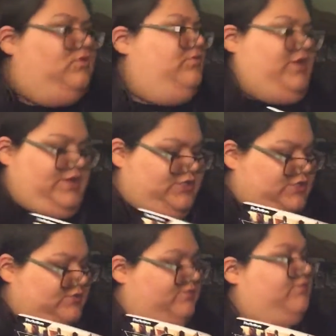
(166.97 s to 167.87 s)
a
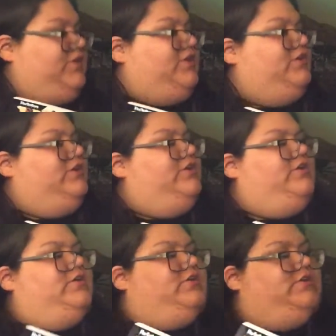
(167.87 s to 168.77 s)
reaction figure.
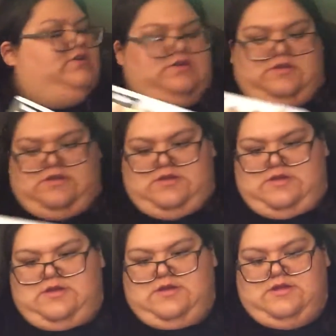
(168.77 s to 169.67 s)

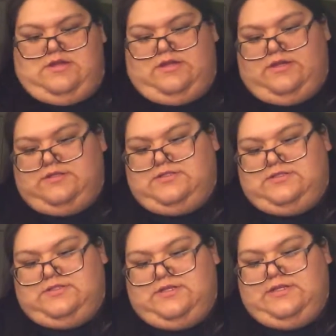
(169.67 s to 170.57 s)
And
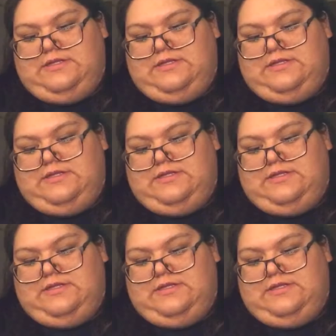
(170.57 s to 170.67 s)
it's